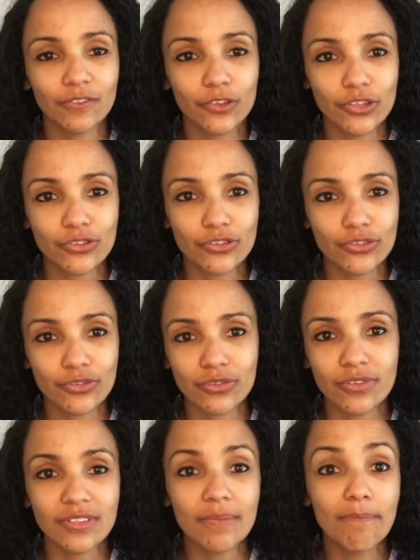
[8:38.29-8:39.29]
for your
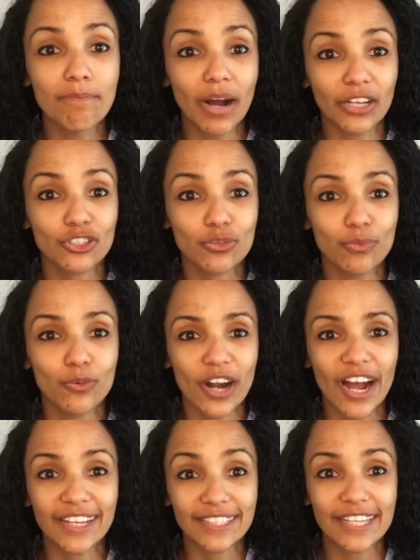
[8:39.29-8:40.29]
students and much
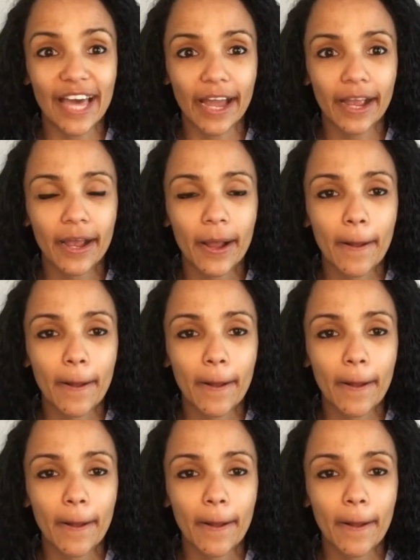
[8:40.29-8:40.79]
more high-tech.